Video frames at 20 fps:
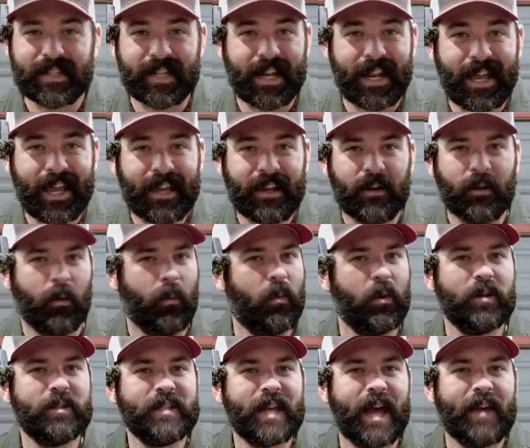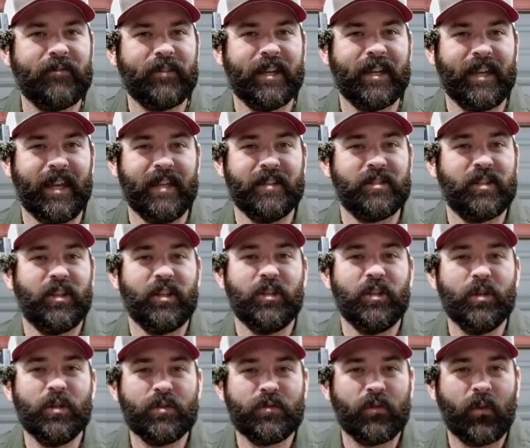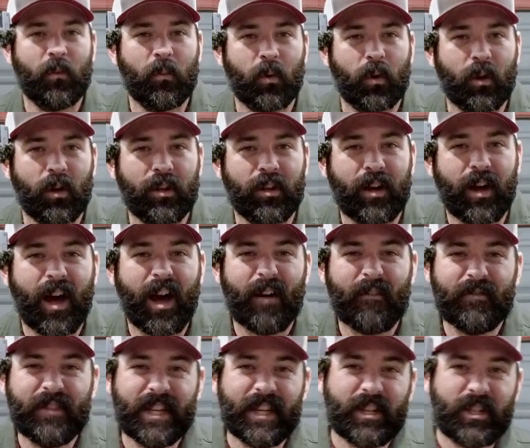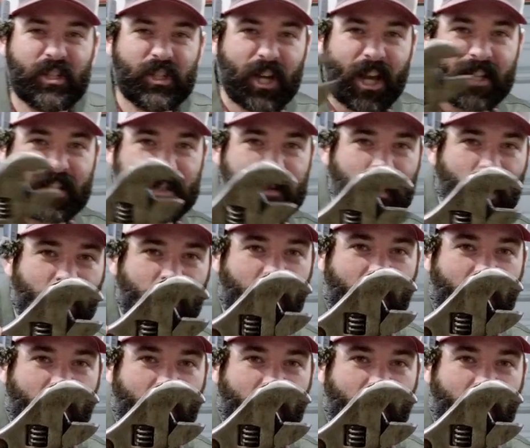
Today, we're diving into the useful world of the adjustable